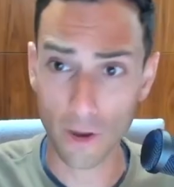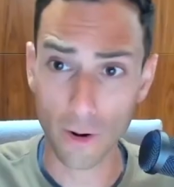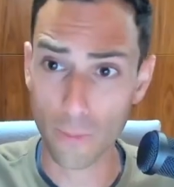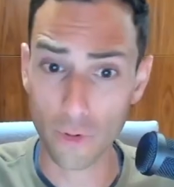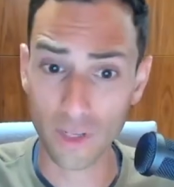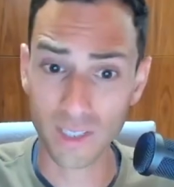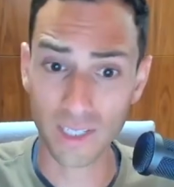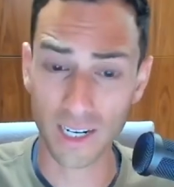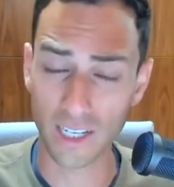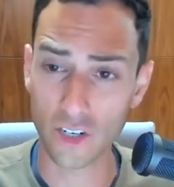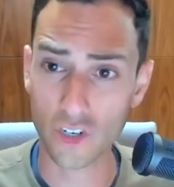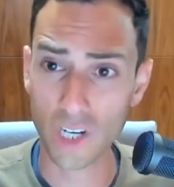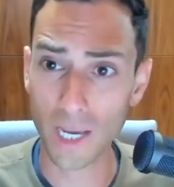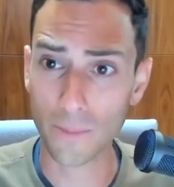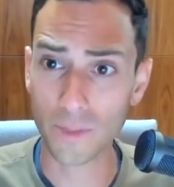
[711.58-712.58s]
they're printed and
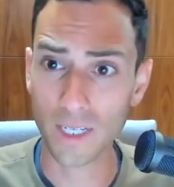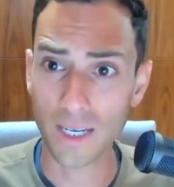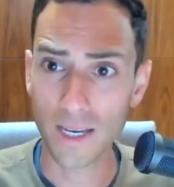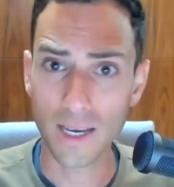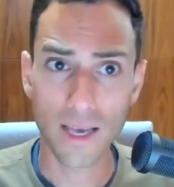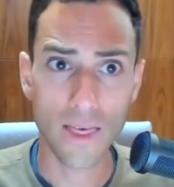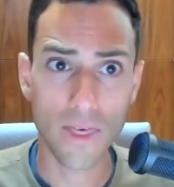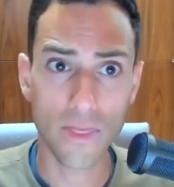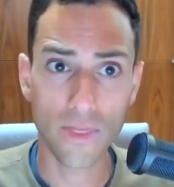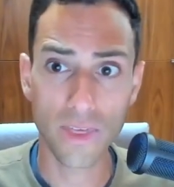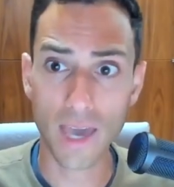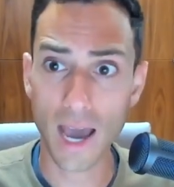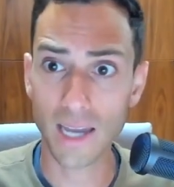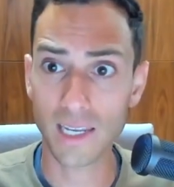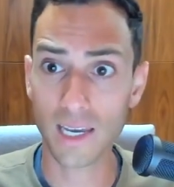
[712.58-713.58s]
shipped.
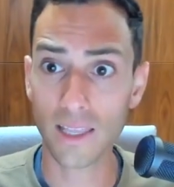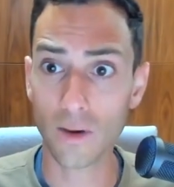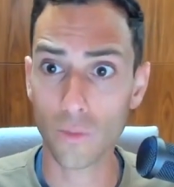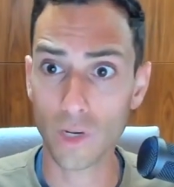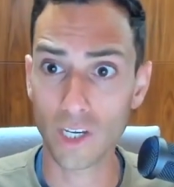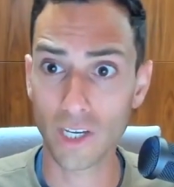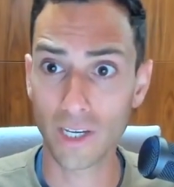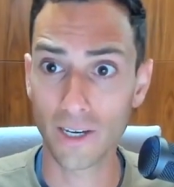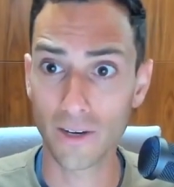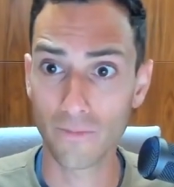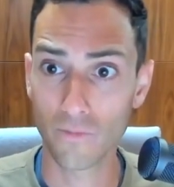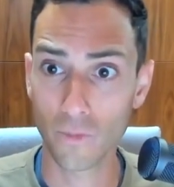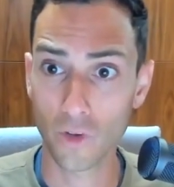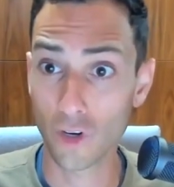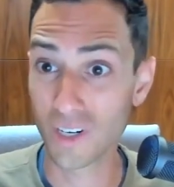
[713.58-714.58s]
The idea that we
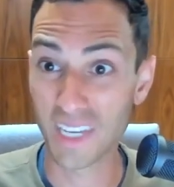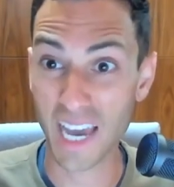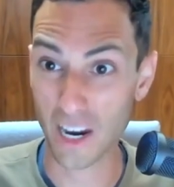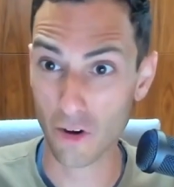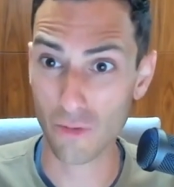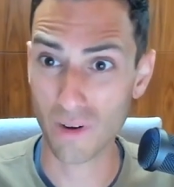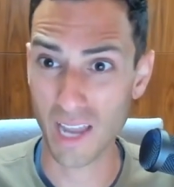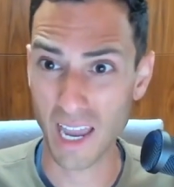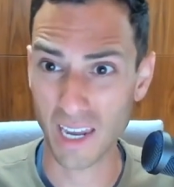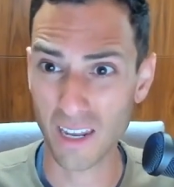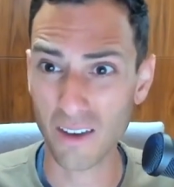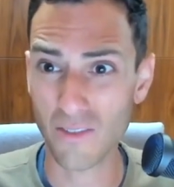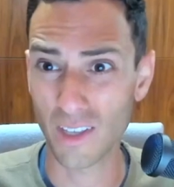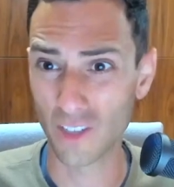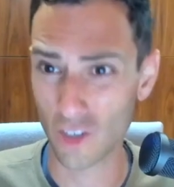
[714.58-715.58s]
could get
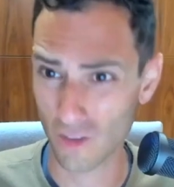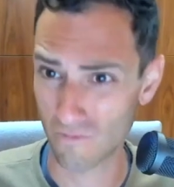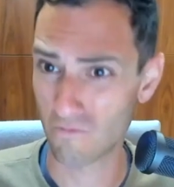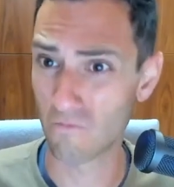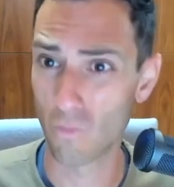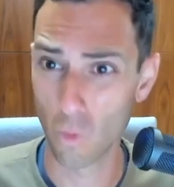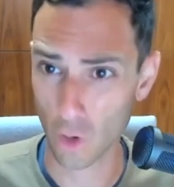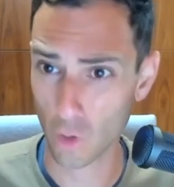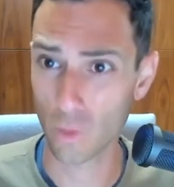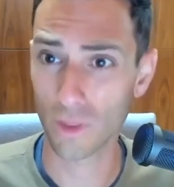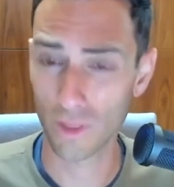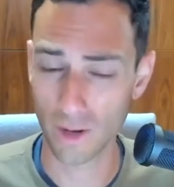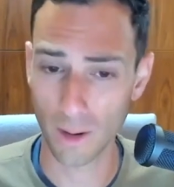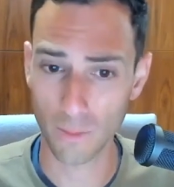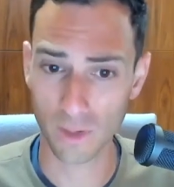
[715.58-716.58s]
creative and just work
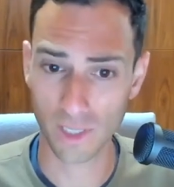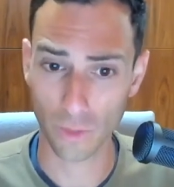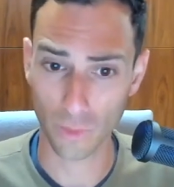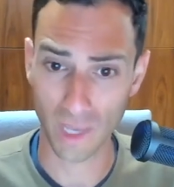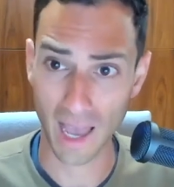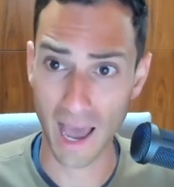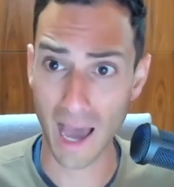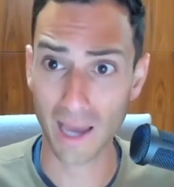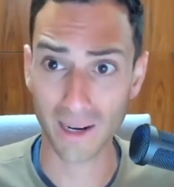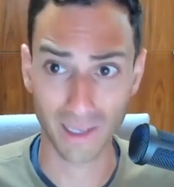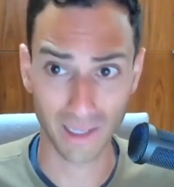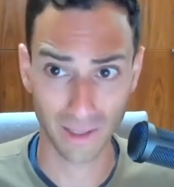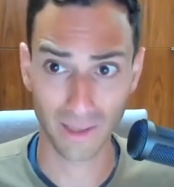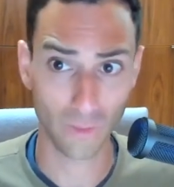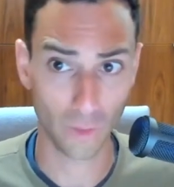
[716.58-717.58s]
with the numbers that we had,
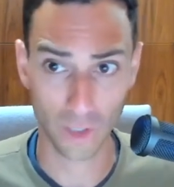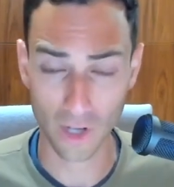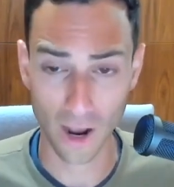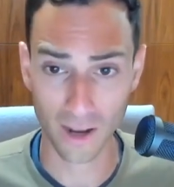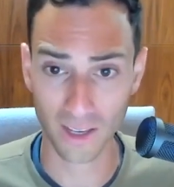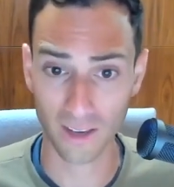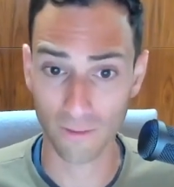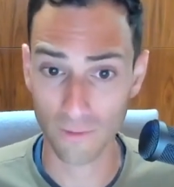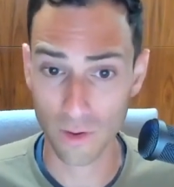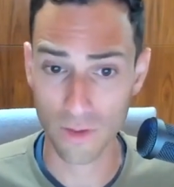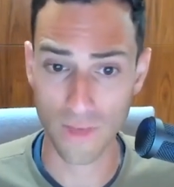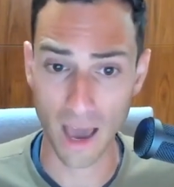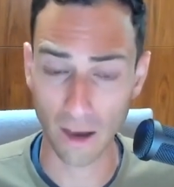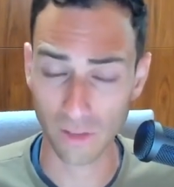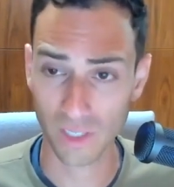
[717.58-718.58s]
we're talking a few
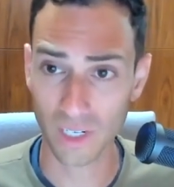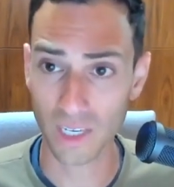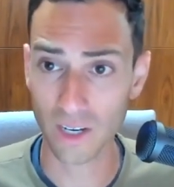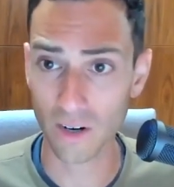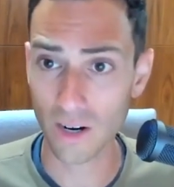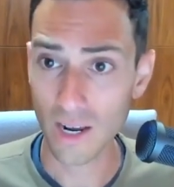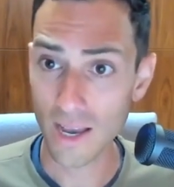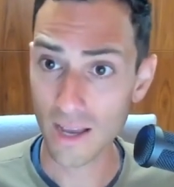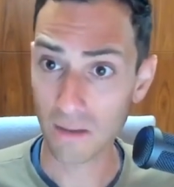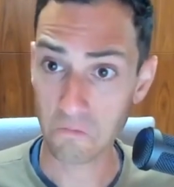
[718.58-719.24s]
thousand here.